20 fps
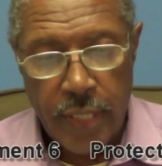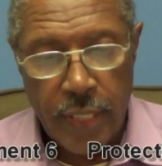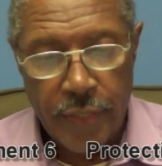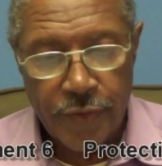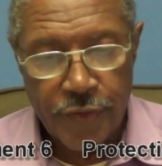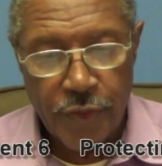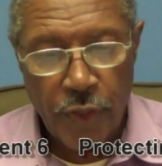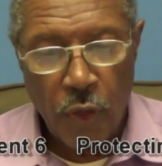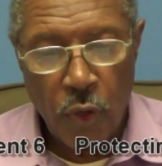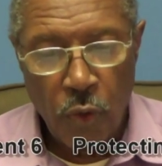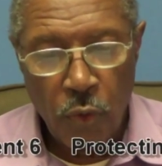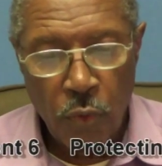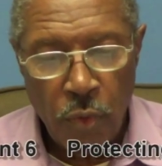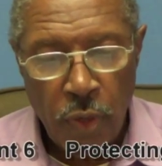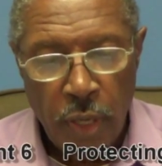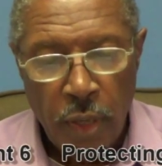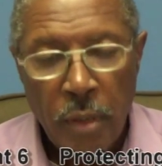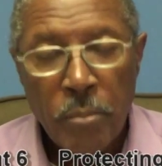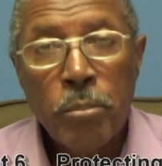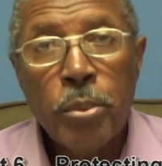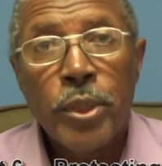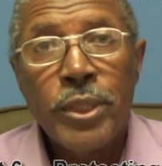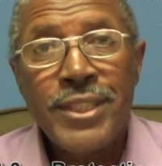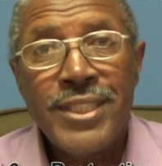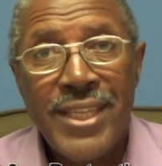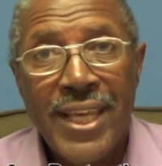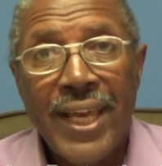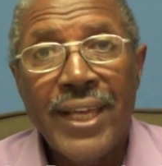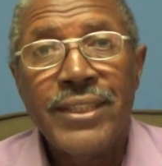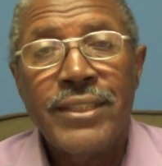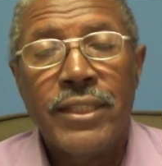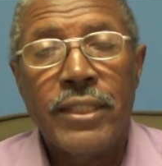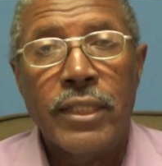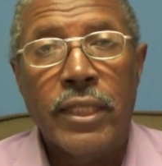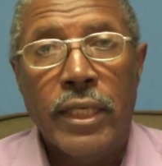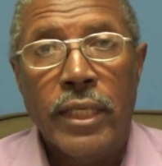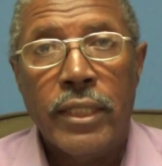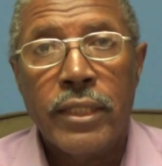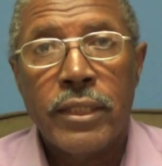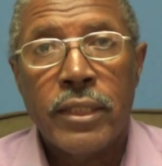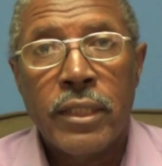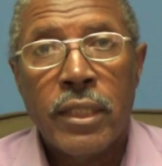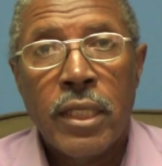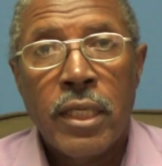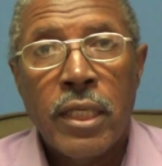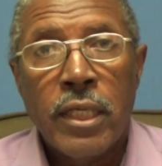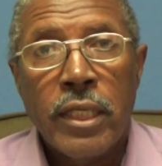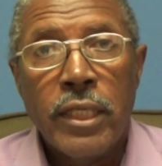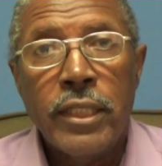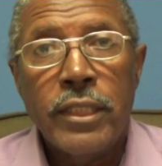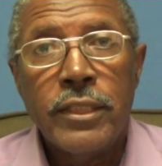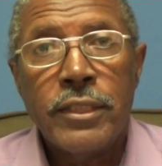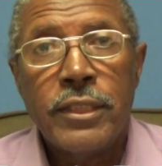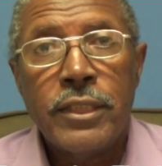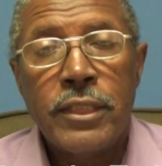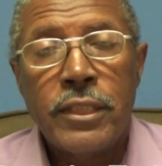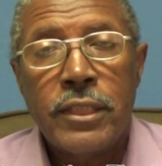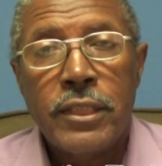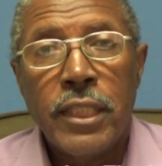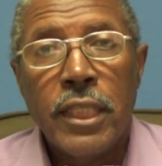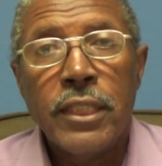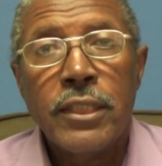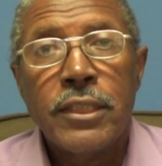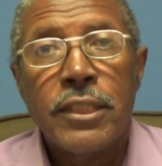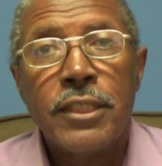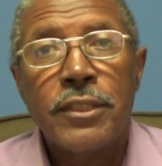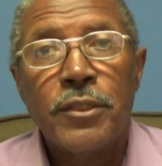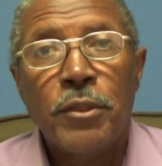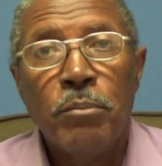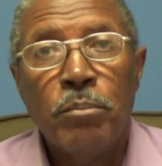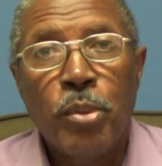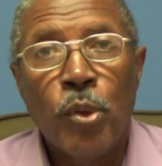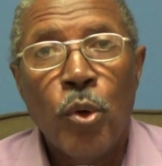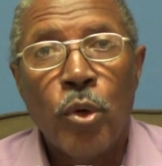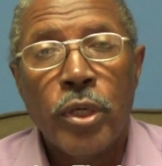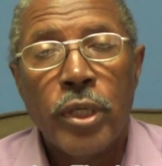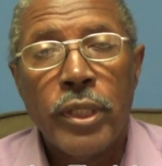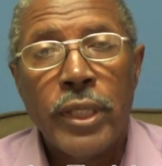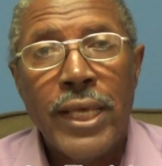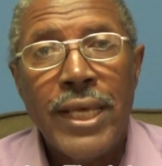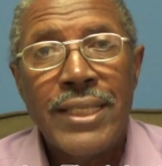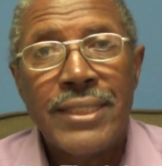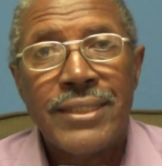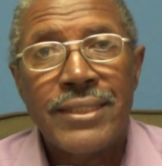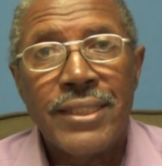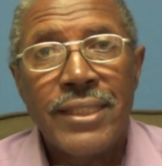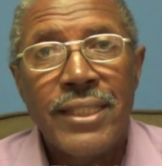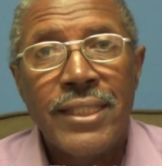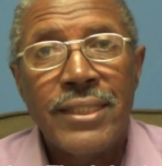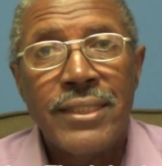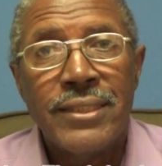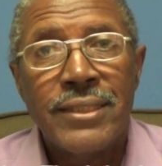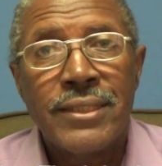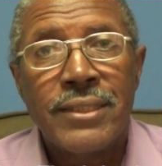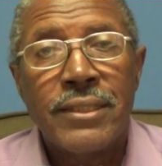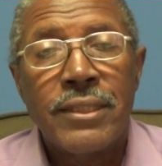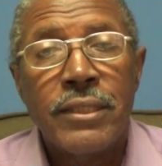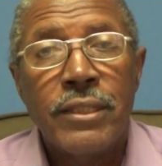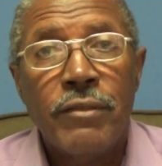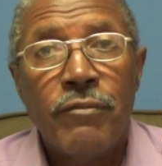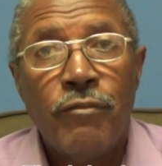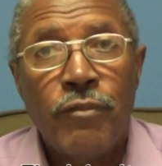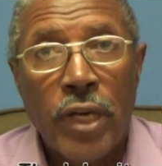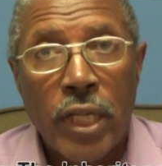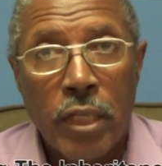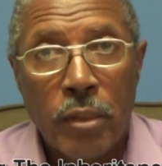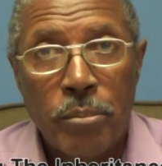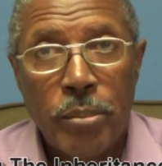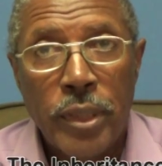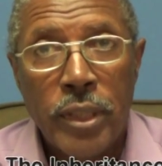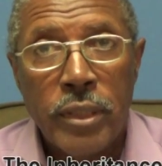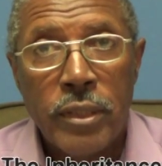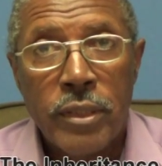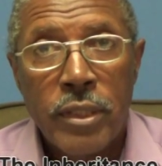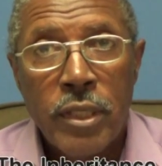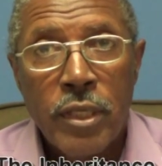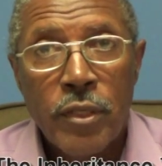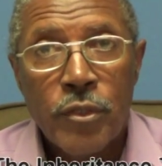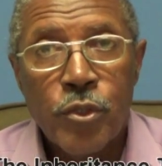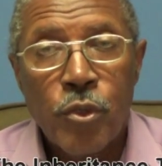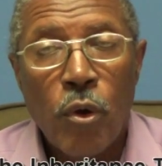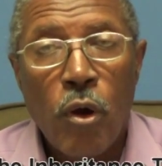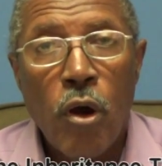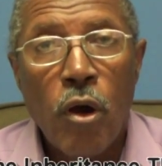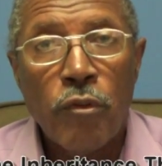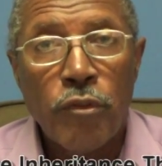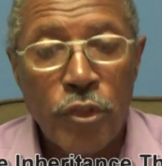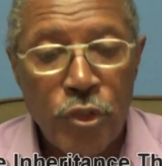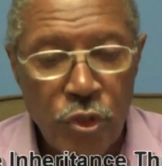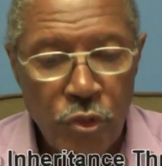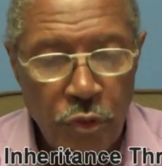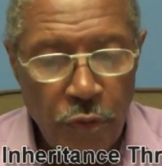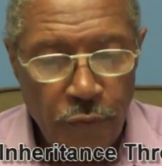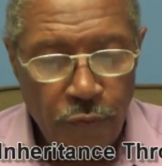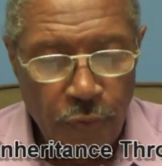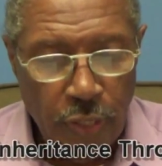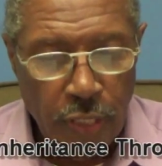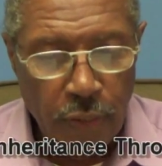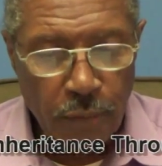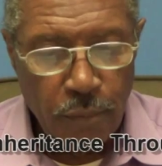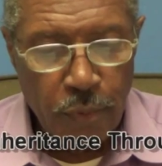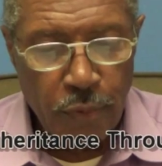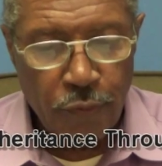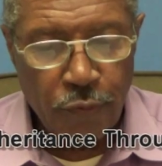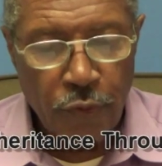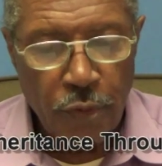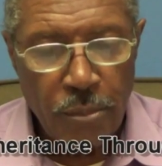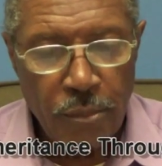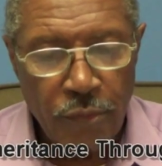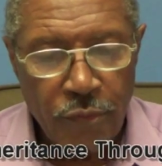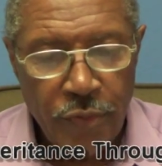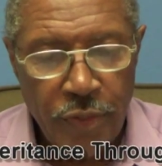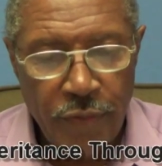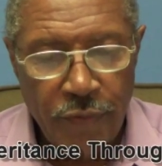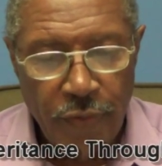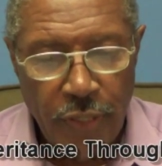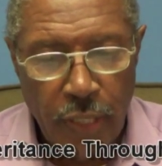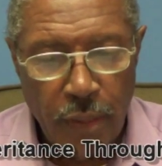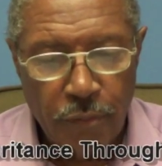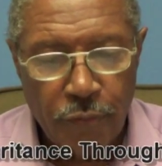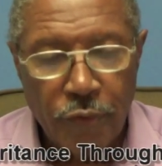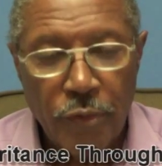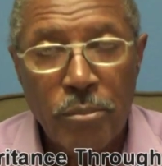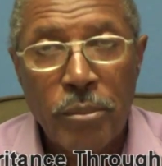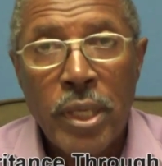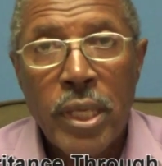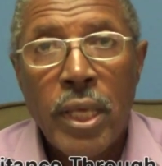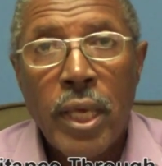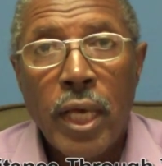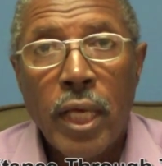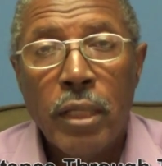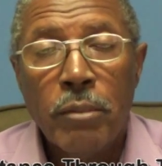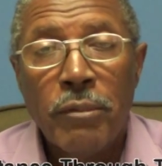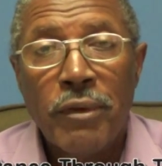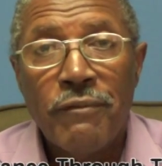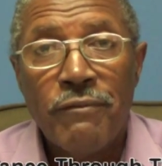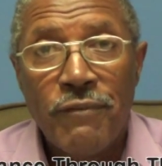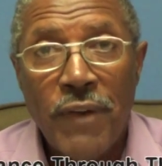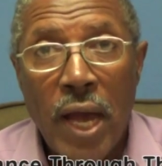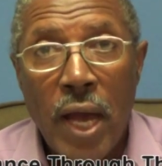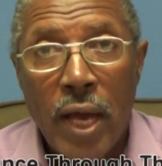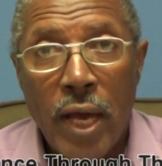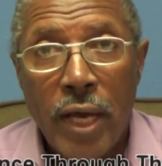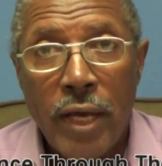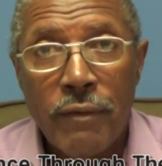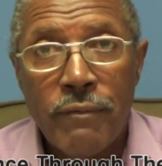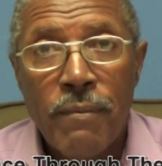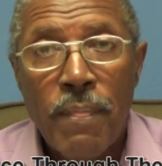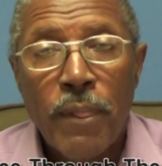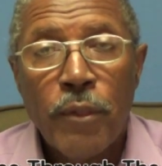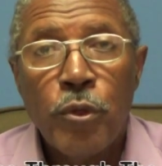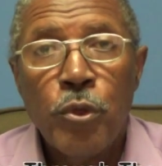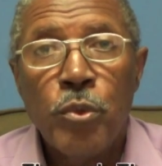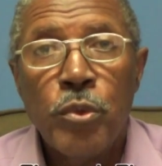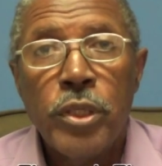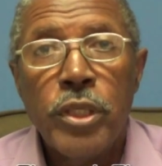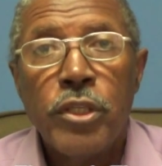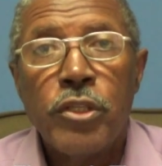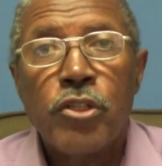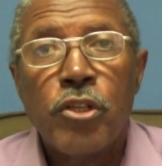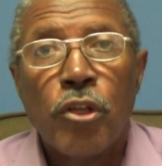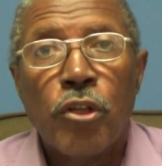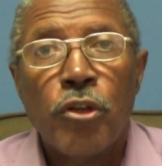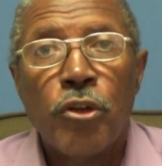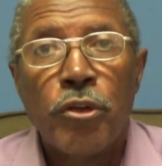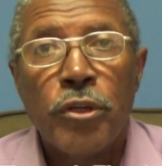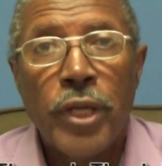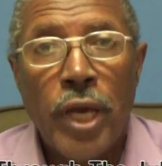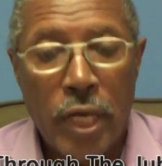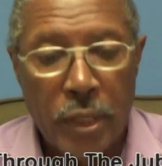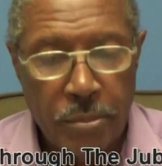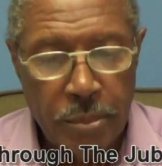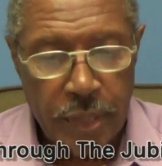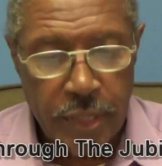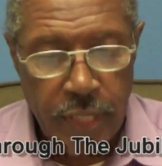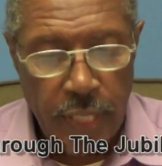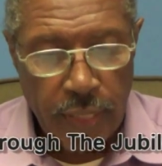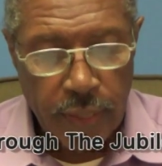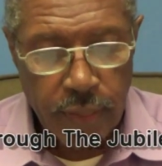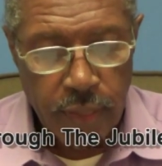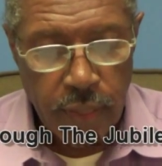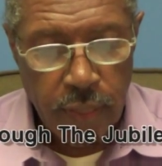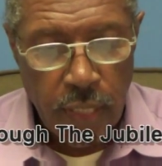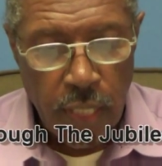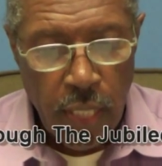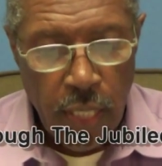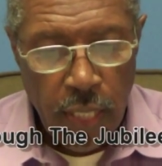And so protecting it is just as important as it is to develop it. So all that you develop from element 5, you need to learn how to protect it.